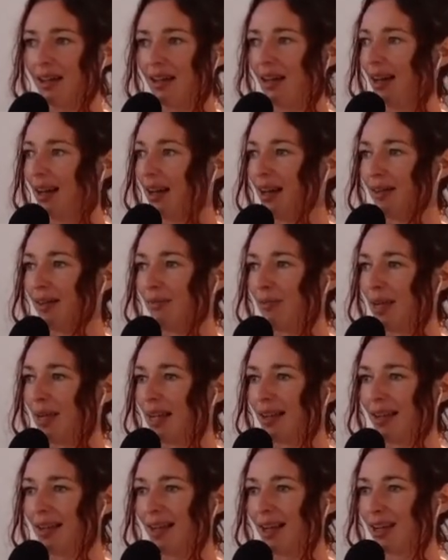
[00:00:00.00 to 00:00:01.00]
have my
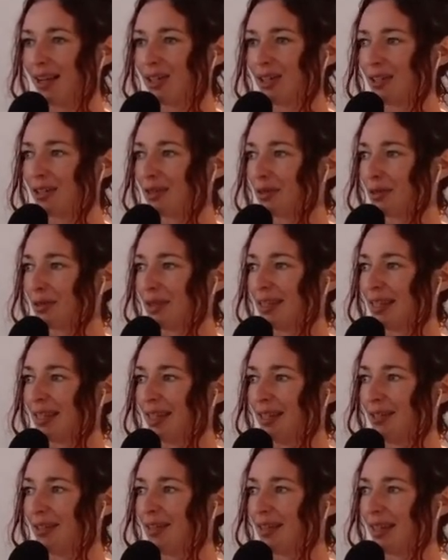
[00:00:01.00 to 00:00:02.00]
connection to source
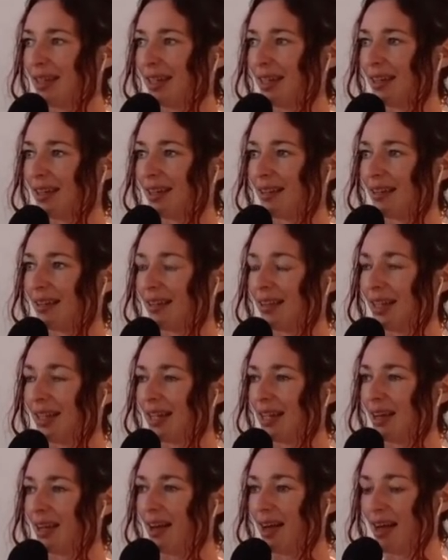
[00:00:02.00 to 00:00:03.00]
energy.
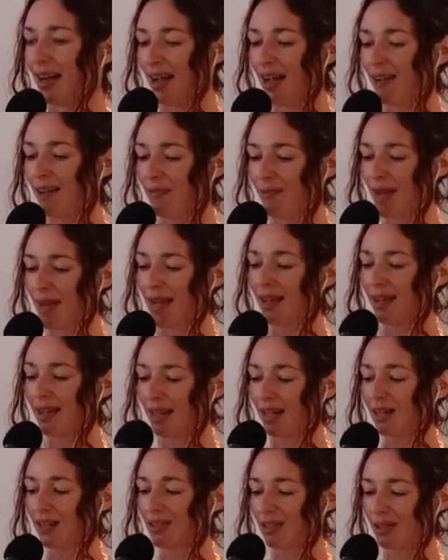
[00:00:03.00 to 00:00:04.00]
Like, I have my
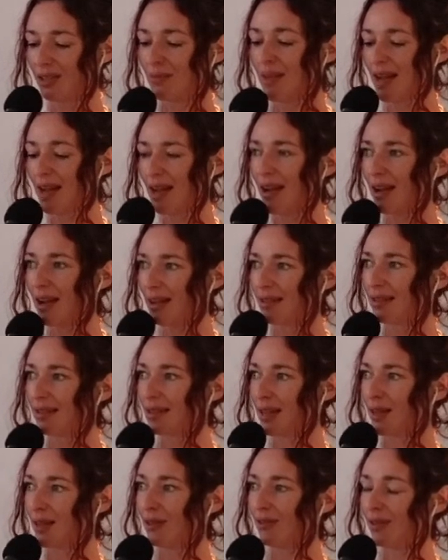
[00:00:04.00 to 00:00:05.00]
connection to my higher
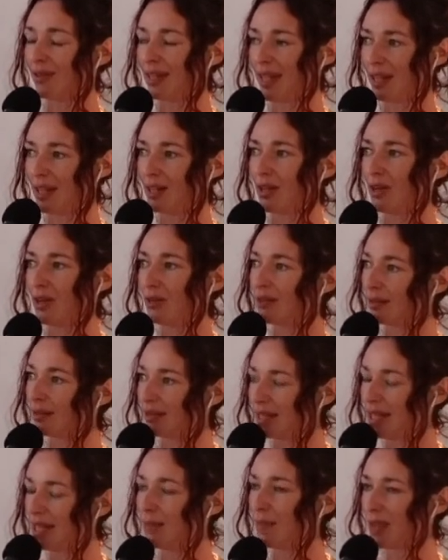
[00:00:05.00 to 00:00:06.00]
self, and I know
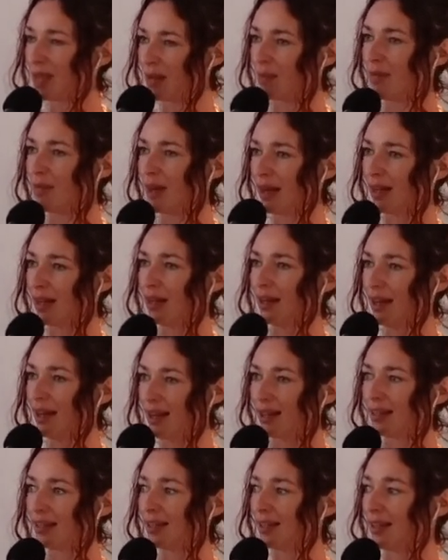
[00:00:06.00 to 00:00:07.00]
deep in my
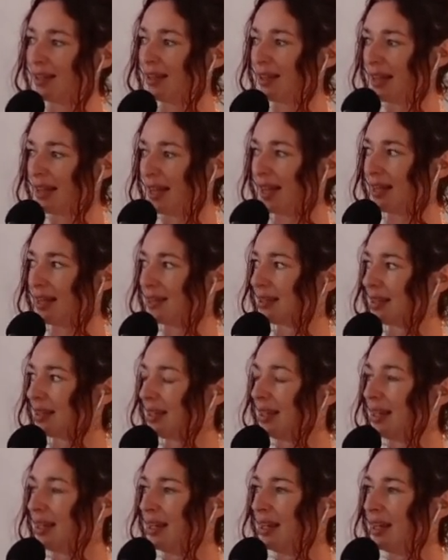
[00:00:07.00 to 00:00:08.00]
gut that
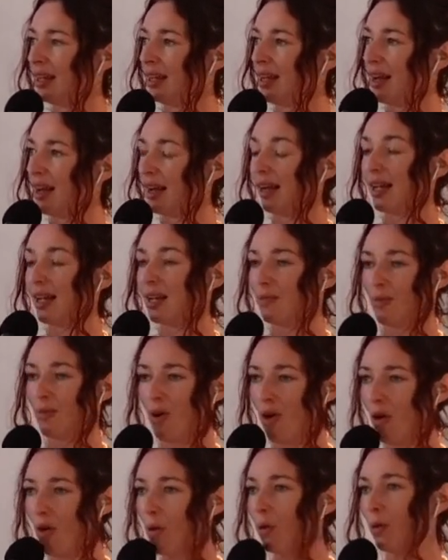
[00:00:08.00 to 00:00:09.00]
I am
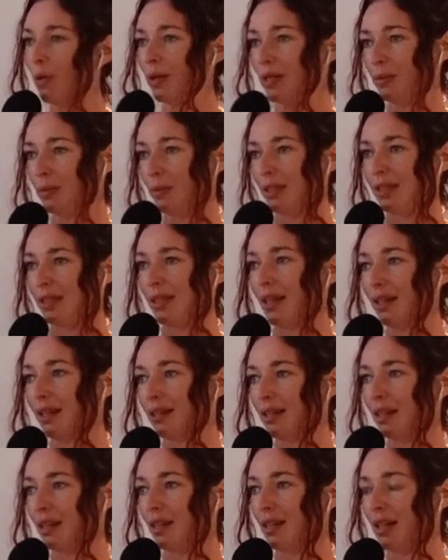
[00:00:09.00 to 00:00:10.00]
always
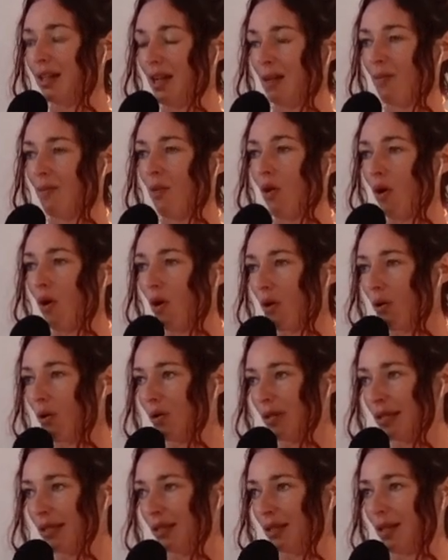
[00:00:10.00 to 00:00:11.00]
protected. I am
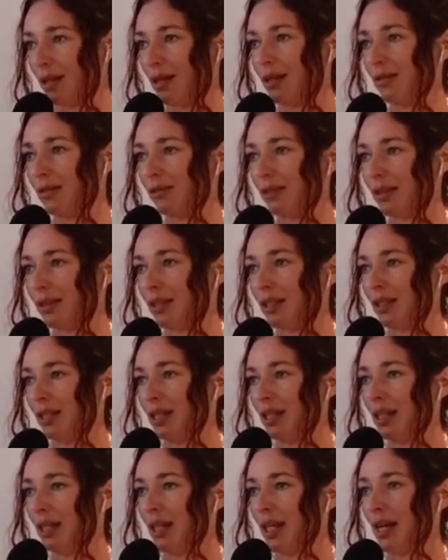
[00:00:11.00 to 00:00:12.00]
always loved.
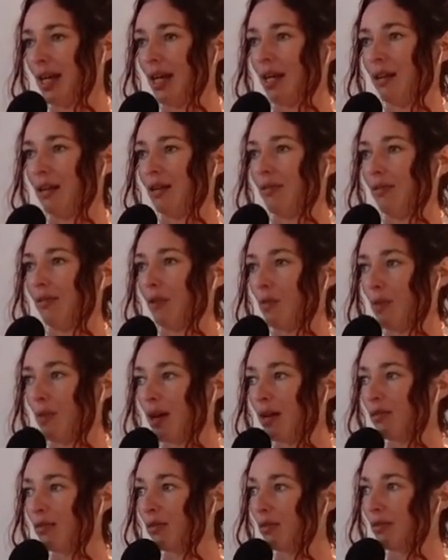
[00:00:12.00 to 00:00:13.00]
And for
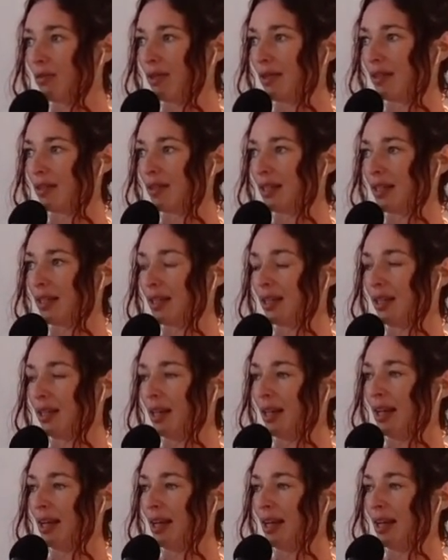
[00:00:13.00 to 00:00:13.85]
whatever reason,